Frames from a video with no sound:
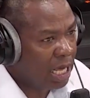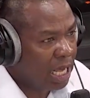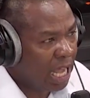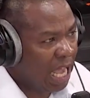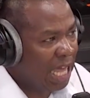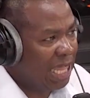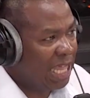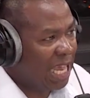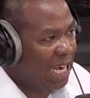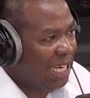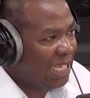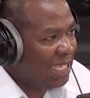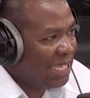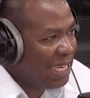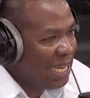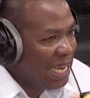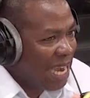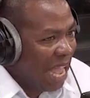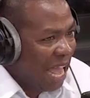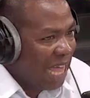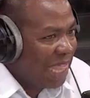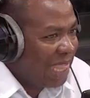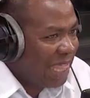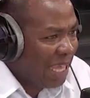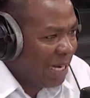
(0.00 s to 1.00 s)
And there is
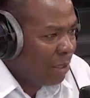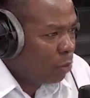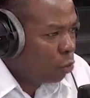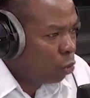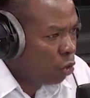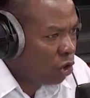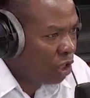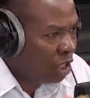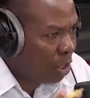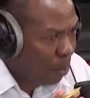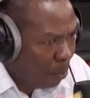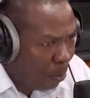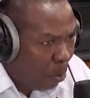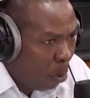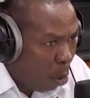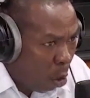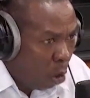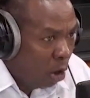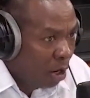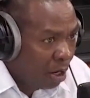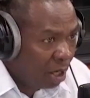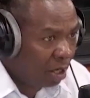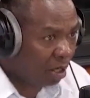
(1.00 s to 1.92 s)
nothing to support.